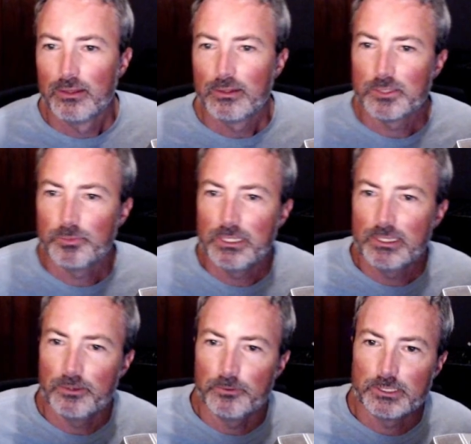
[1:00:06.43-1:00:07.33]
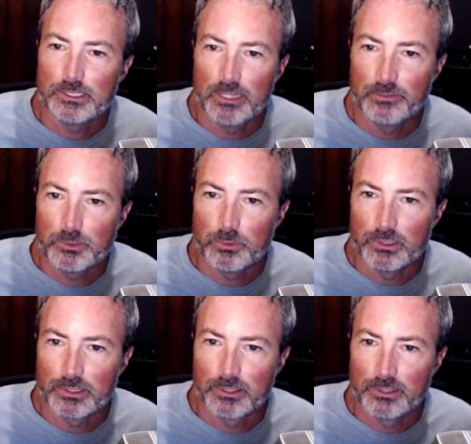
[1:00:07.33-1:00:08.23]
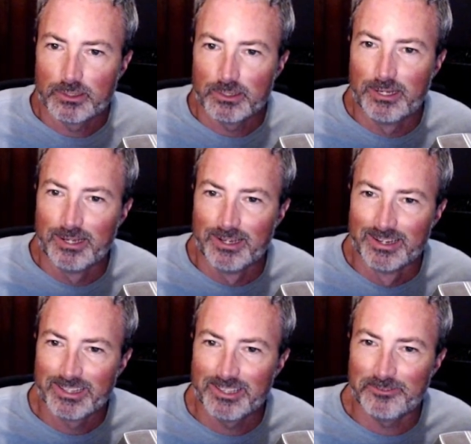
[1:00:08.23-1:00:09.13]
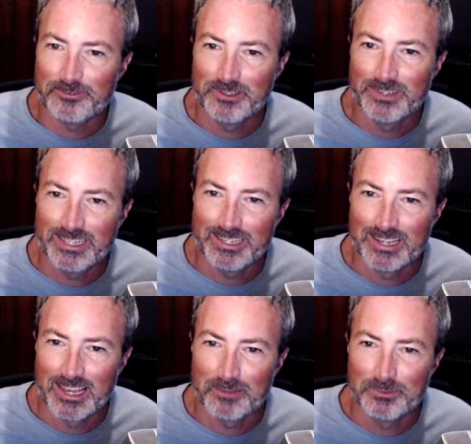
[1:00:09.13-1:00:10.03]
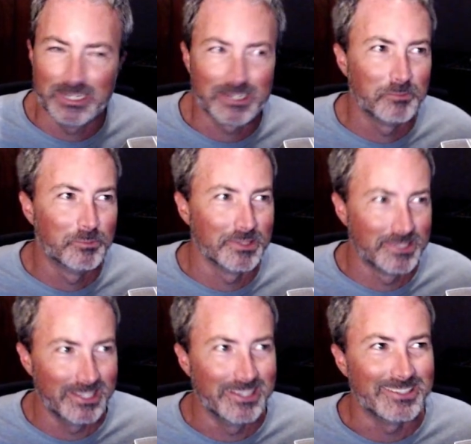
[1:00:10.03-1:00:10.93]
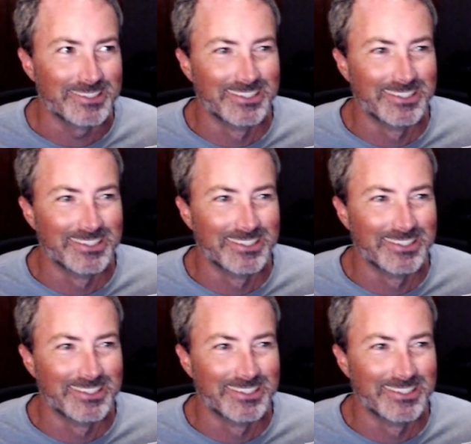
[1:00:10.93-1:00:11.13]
The speed at which damage will occur if you hit an object percent.